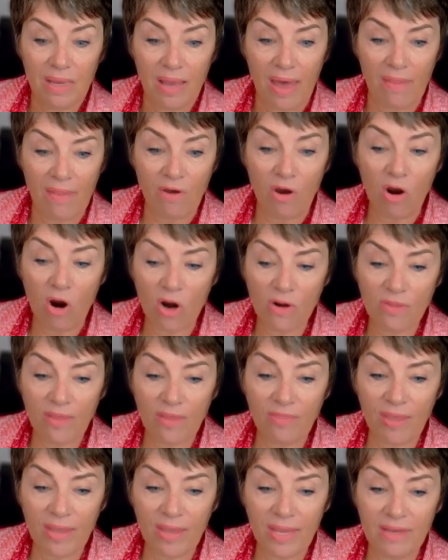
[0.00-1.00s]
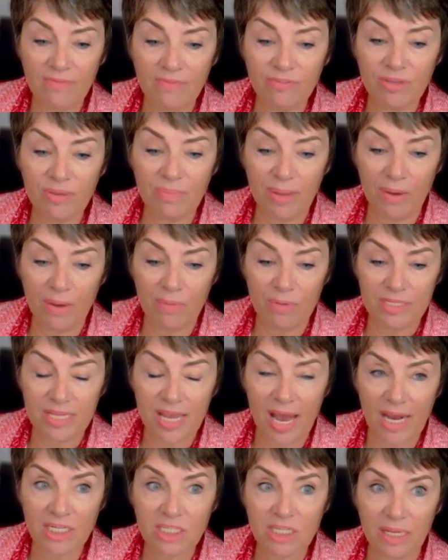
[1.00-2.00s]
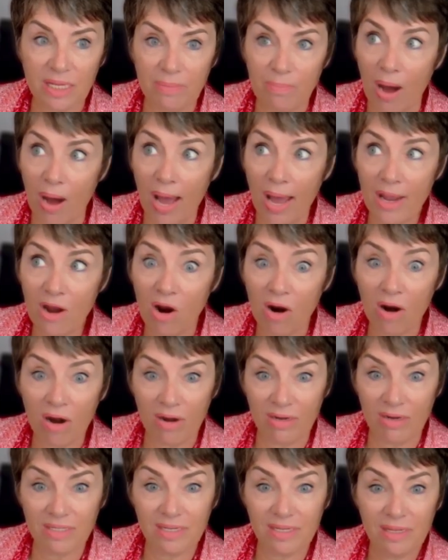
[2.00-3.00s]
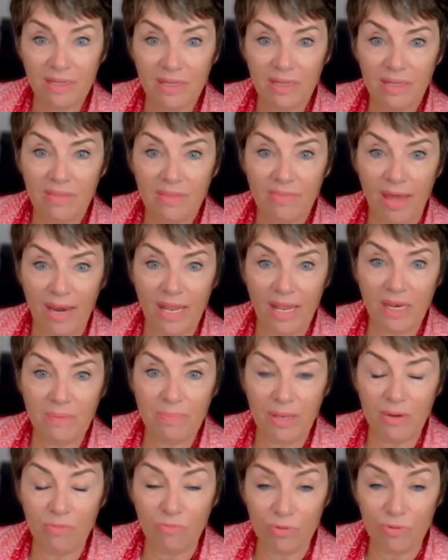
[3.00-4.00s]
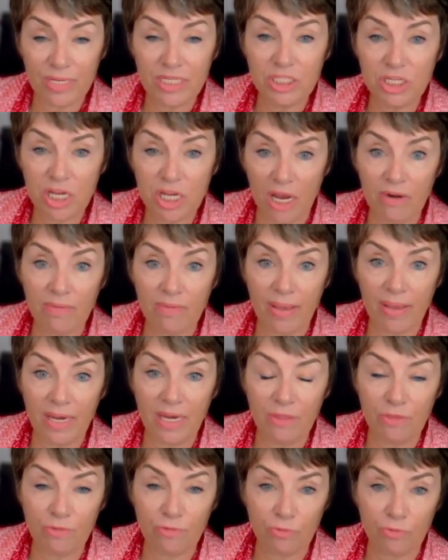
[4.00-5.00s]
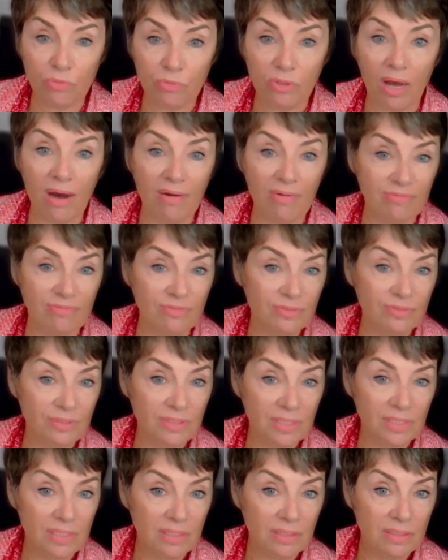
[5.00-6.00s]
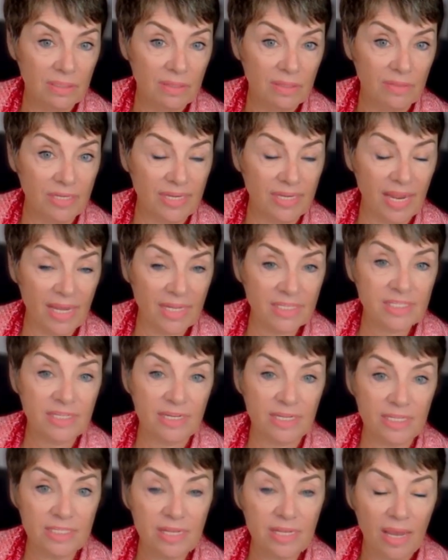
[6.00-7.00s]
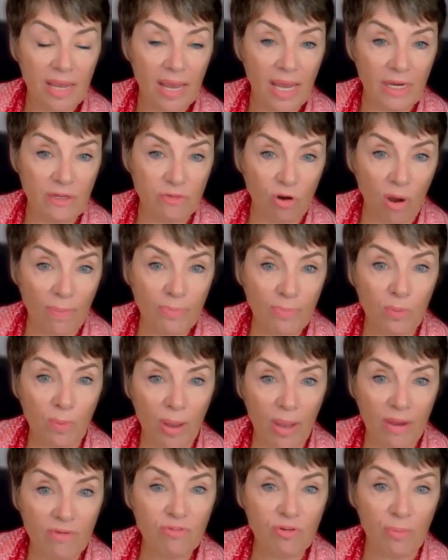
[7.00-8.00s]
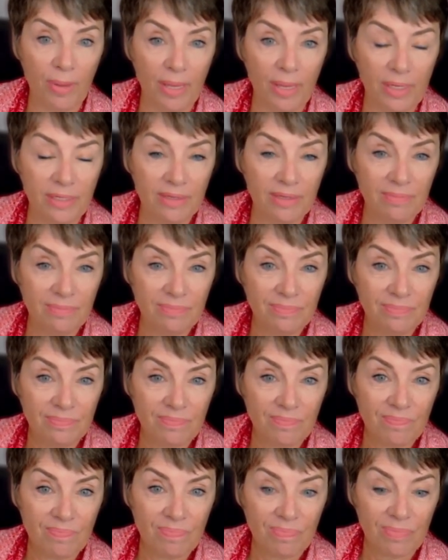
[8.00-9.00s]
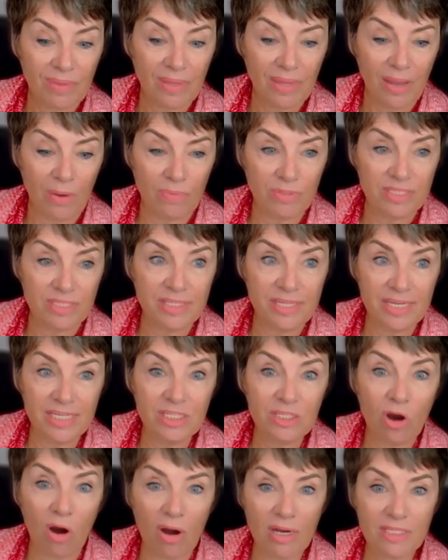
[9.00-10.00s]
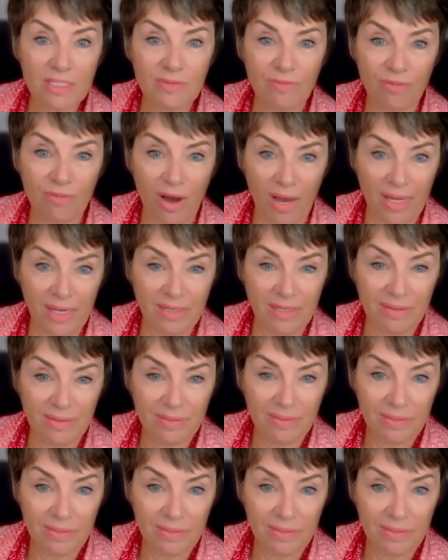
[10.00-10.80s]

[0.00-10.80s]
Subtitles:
And the heart that they gifted me was actually my heart that had been regenerated through love. The denseness had dropped away from it. It was detoxified.